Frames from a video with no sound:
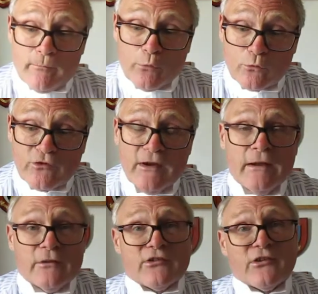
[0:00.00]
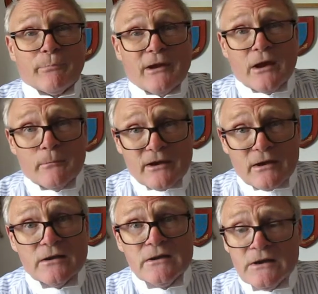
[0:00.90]
important. This is becoming
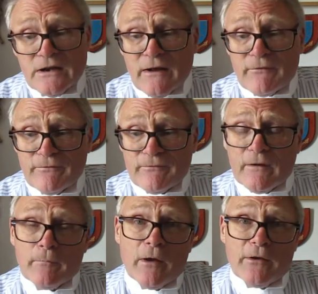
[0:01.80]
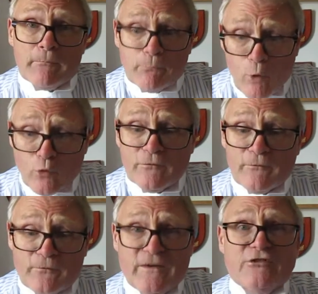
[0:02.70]
a, a, a, an important
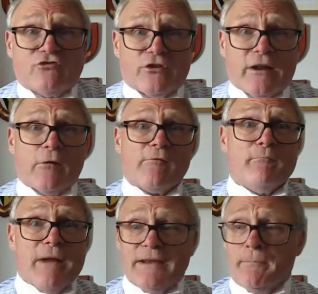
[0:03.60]
feature now of many